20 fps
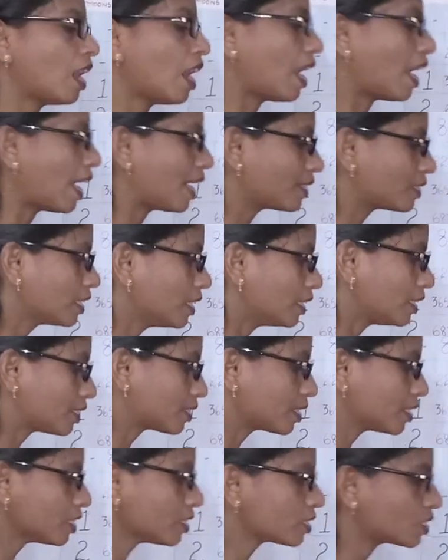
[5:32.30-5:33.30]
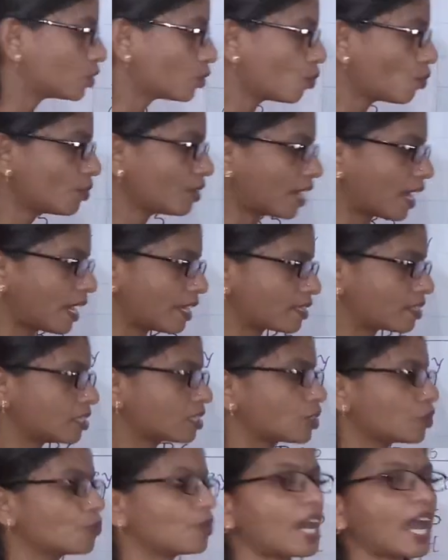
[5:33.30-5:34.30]
And it is known as,
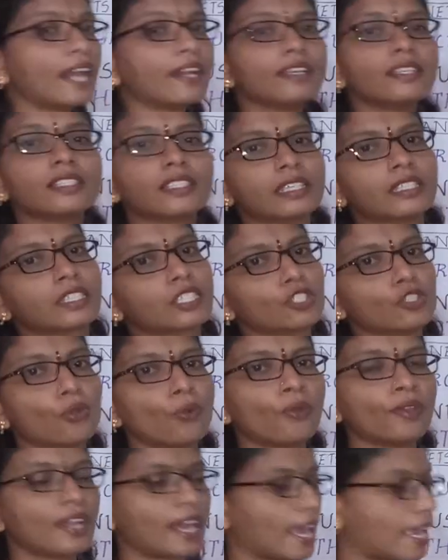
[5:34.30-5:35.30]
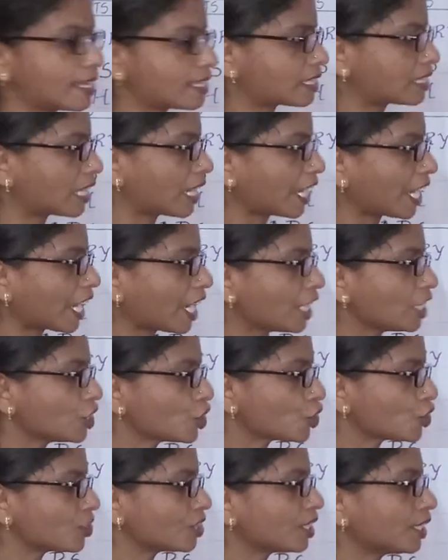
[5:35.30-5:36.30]
this Uranus is known as the
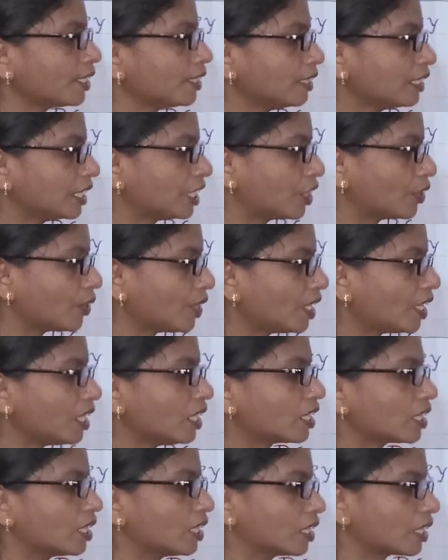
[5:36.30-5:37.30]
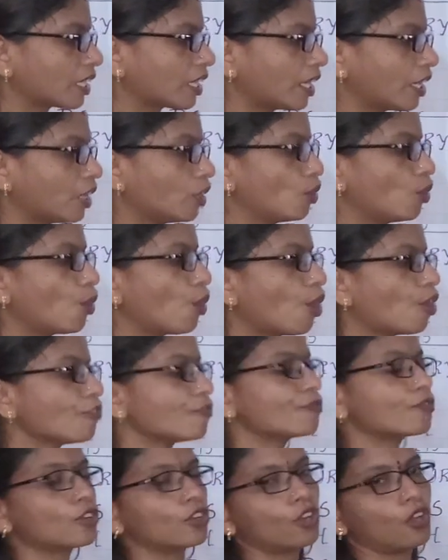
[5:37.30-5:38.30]
ancient Greek king
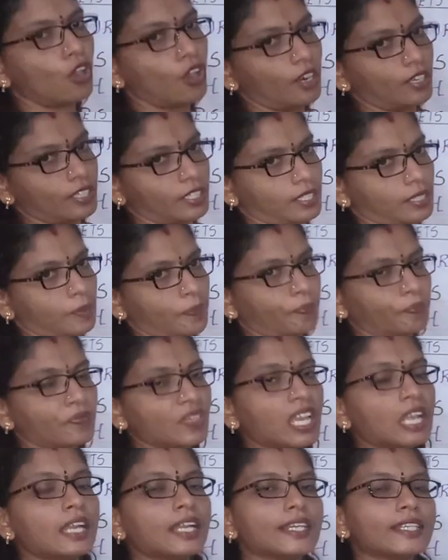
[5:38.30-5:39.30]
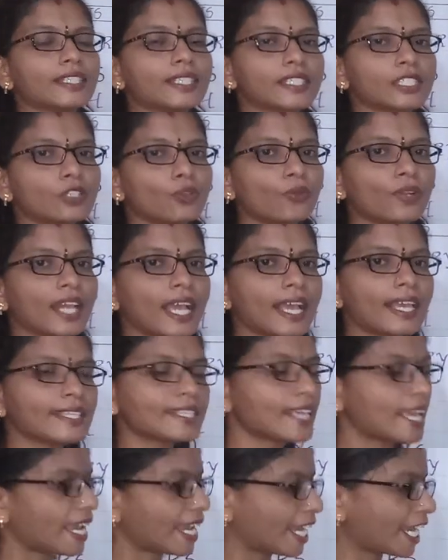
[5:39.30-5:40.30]
of gods. It is known
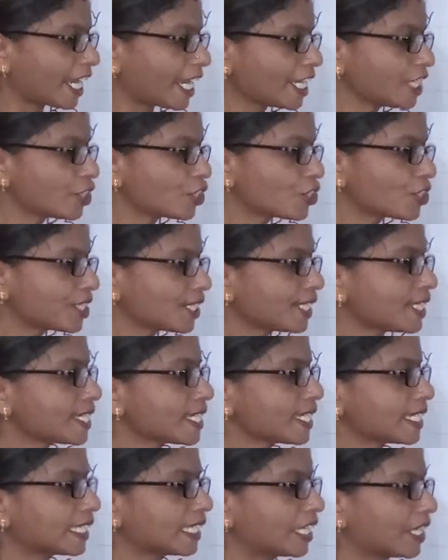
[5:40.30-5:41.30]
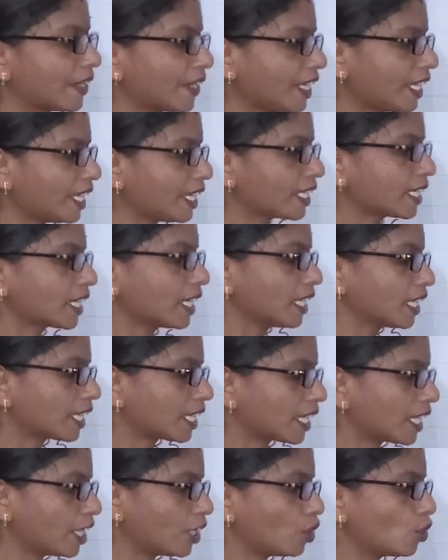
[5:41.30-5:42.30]
as ancient Greek
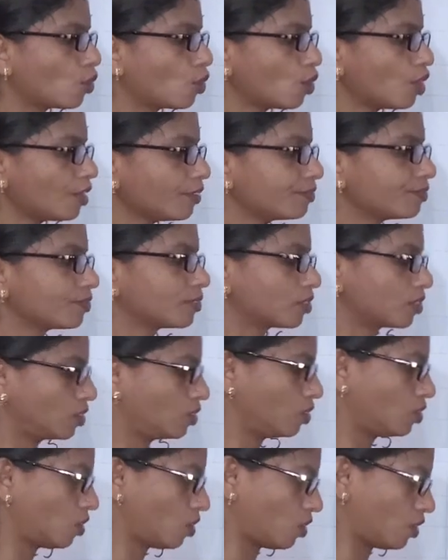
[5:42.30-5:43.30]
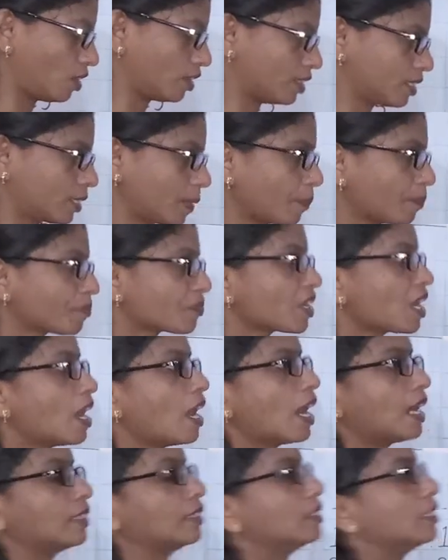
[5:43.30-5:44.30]
king of gods. And